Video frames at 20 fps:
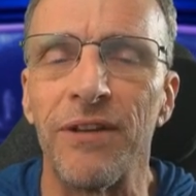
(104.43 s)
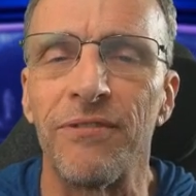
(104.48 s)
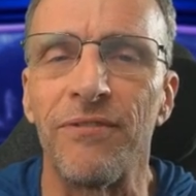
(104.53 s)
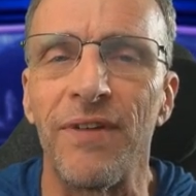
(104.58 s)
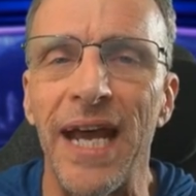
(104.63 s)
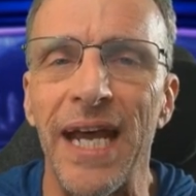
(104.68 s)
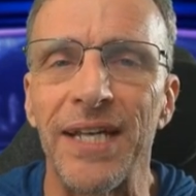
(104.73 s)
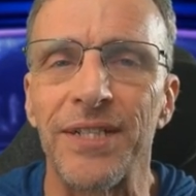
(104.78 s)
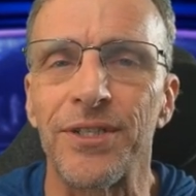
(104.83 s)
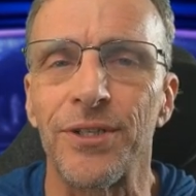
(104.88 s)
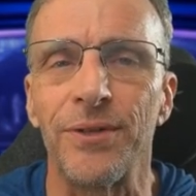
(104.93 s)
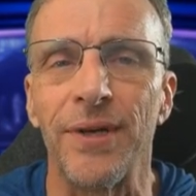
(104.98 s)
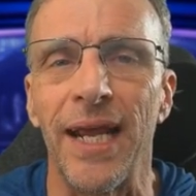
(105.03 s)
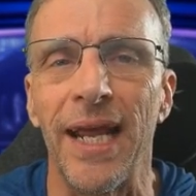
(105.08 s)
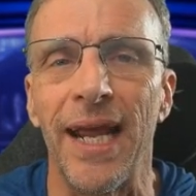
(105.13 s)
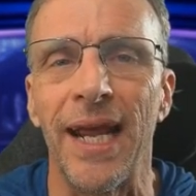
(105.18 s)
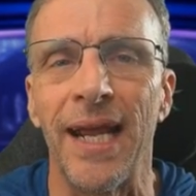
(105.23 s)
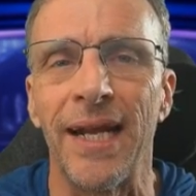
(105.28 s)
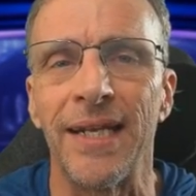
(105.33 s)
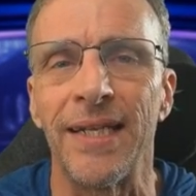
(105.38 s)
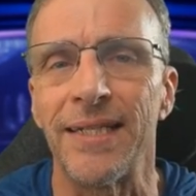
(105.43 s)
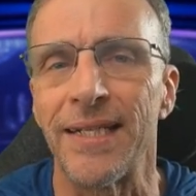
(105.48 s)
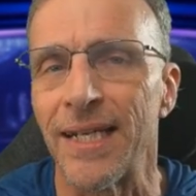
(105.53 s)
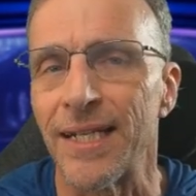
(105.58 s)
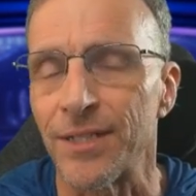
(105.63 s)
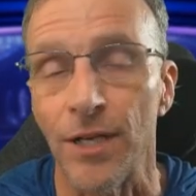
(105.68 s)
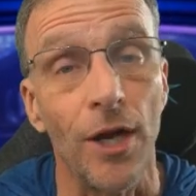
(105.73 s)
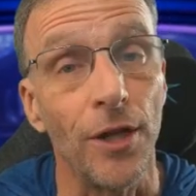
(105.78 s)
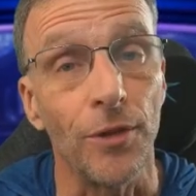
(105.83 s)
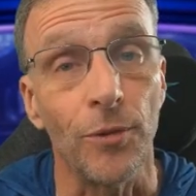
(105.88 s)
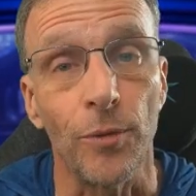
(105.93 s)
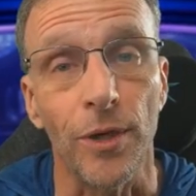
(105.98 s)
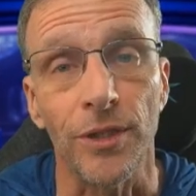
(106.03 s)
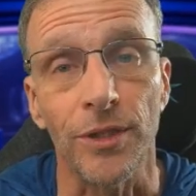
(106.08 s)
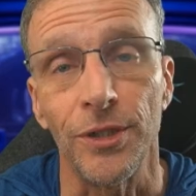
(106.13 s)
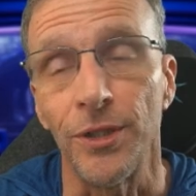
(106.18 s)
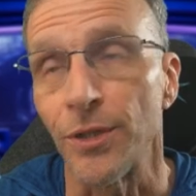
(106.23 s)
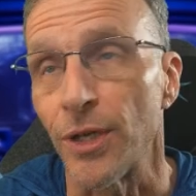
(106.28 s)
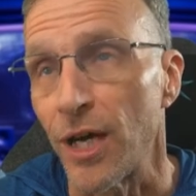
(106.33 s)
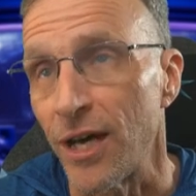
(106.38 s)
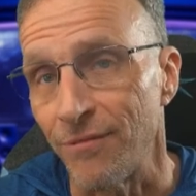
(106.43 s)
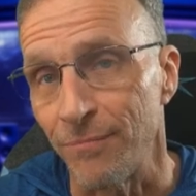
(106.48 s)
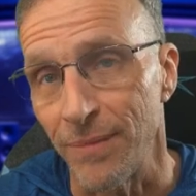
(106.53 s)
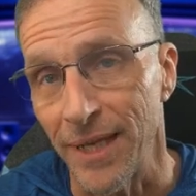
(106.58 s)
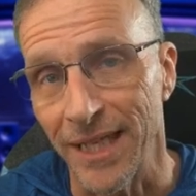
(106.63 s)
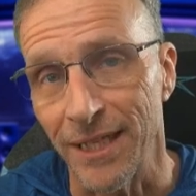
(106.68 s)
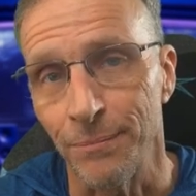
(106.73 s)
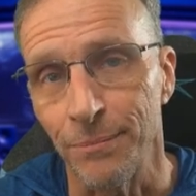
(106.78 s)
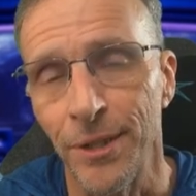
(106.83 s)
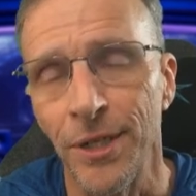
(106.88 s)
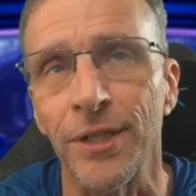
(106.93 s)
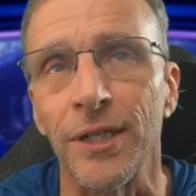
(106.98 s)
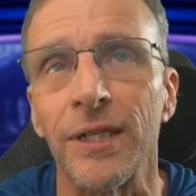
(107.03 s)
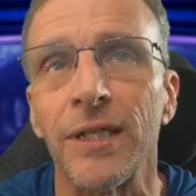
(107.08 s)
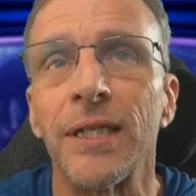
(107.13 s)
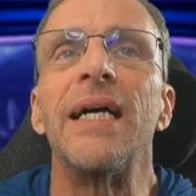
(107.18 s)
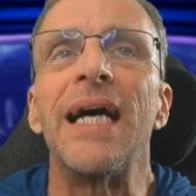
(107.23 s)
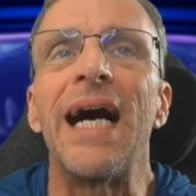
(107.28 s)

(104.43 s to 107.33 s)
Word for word: faster and it takes all the workload off my computer.